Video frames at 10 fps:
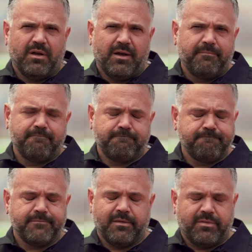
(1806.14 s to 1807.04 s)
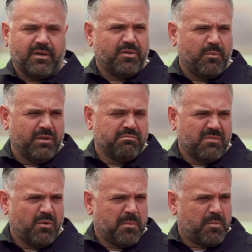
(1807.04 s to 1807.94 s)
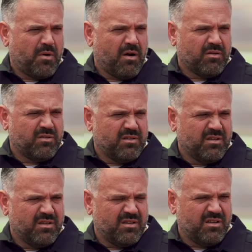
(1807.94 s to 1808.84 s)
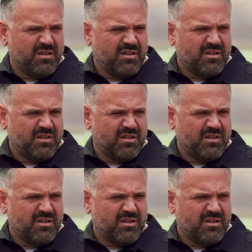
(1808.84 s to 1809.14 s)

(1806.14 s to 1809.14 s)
um, I thought we I thought we made progress in. So